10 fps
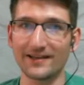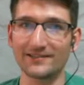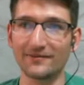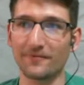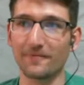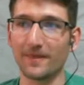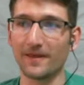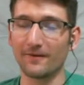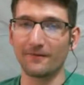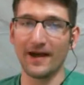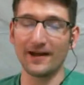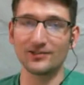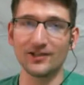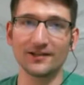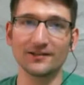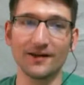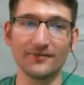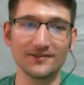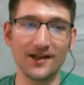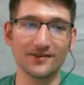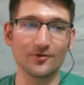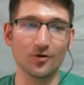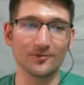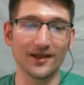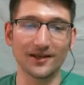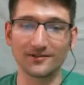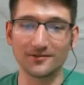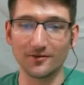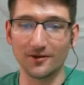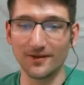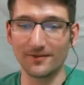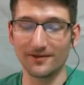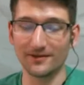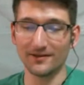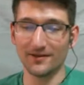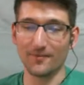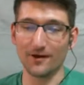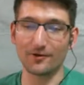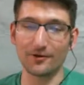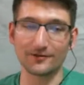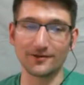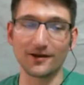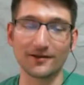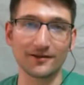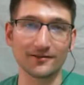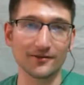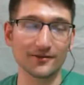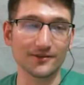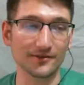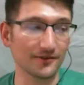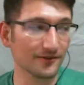if Fat Chicken Love and Daniel Cormier can do it, maybe Michael Clark Duncan can do it too.